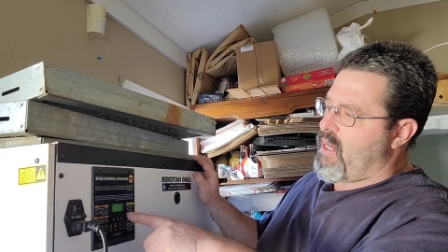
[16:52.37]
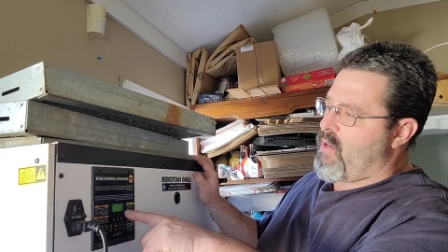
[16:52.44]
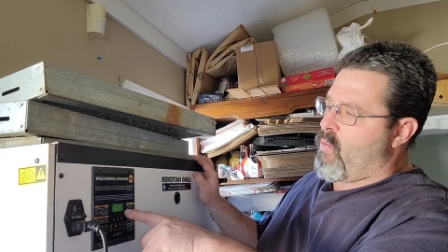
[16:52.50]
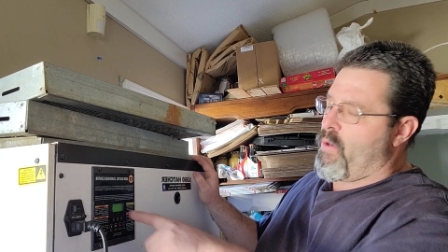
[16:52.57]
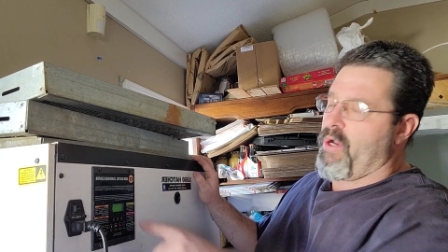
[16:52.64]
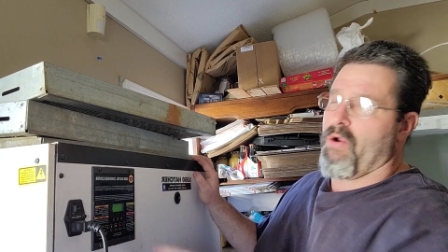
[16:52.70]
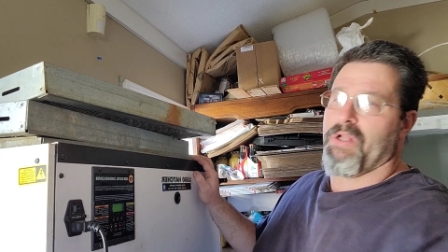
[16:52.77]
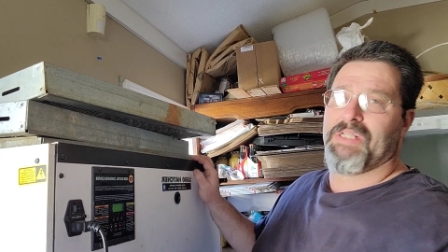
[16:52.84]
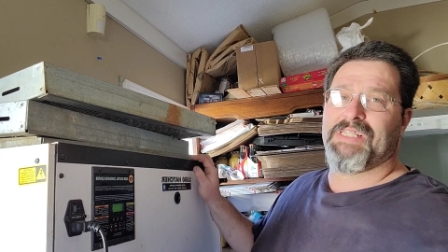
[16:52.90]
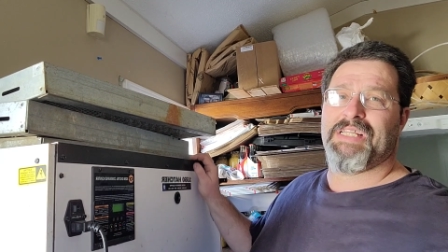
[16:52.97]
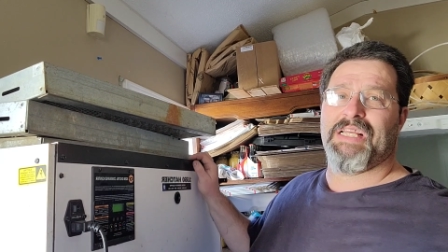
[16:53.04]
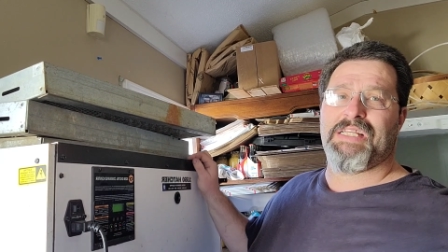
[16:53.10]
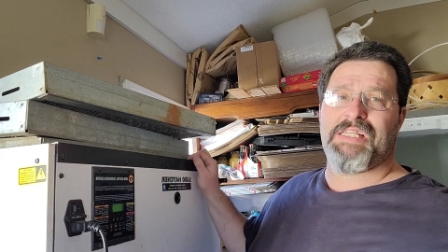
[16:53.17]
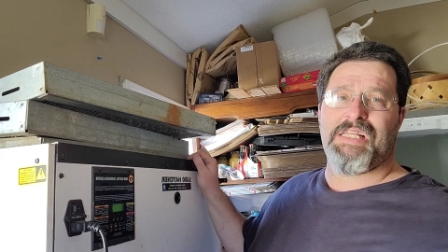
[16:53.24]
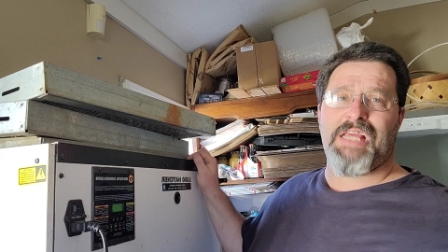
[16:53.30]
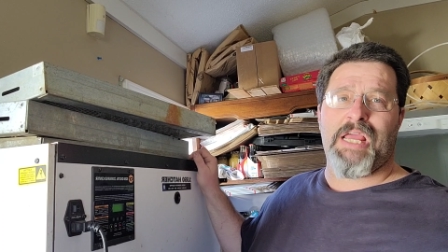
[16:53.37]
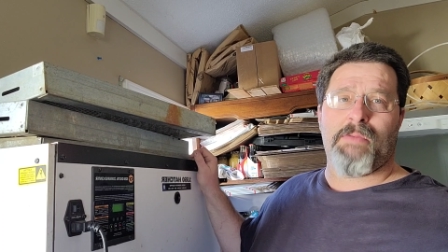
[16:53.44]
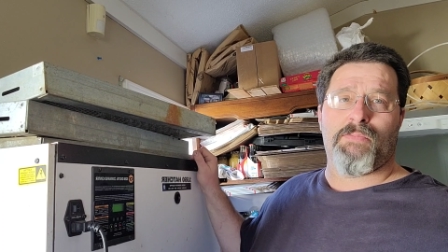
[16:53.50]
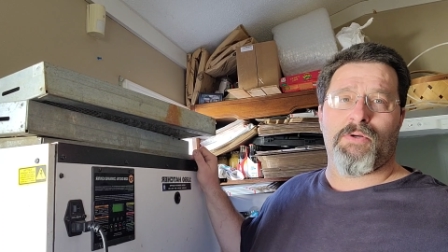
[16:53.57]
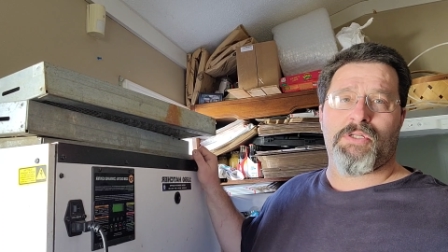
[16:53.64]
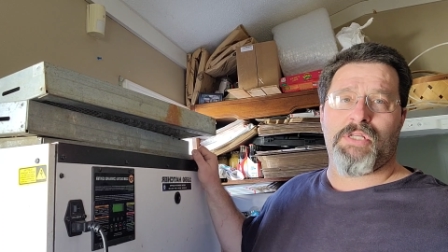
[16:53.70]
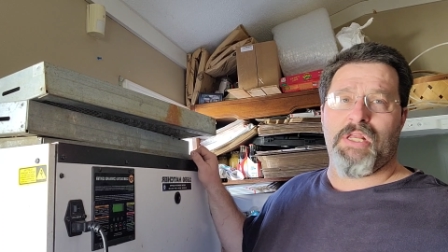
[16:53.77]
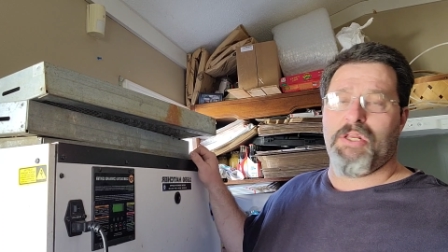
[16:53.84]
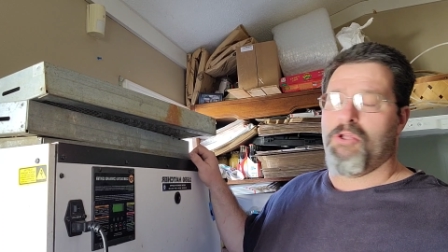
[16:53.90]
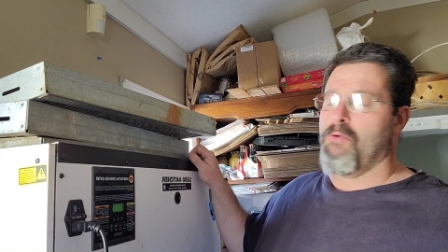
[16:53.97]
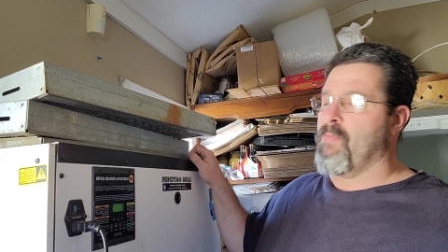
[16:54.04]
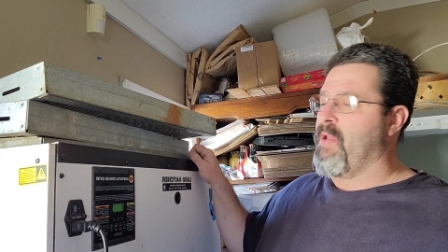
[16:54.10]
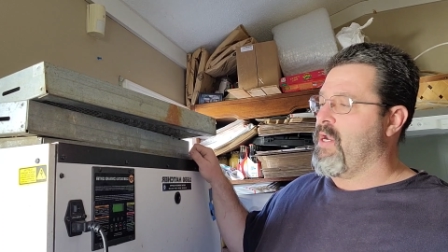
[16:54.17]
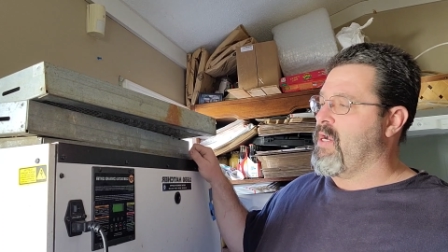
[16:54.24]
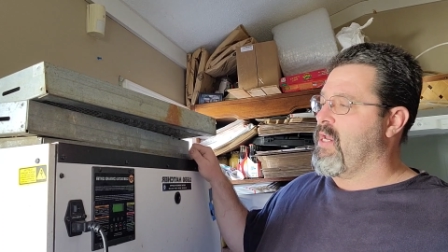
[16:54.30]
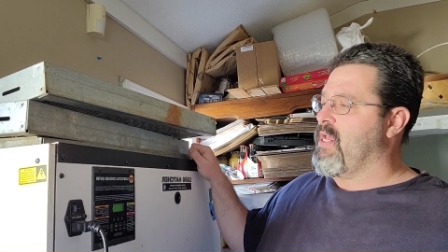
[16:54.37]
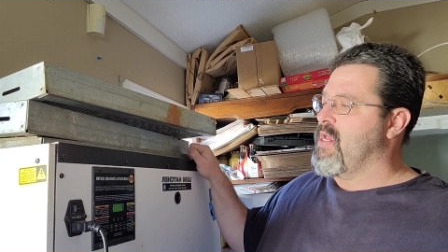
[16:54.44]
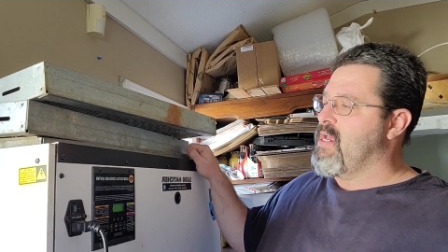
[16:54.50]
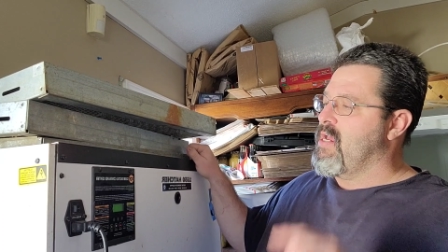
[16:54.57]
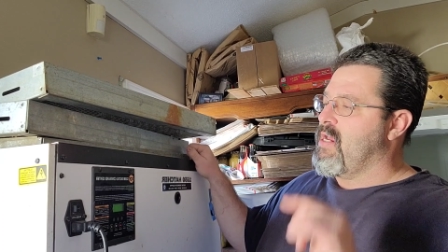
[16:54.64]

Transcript: and we are at 68% humidity.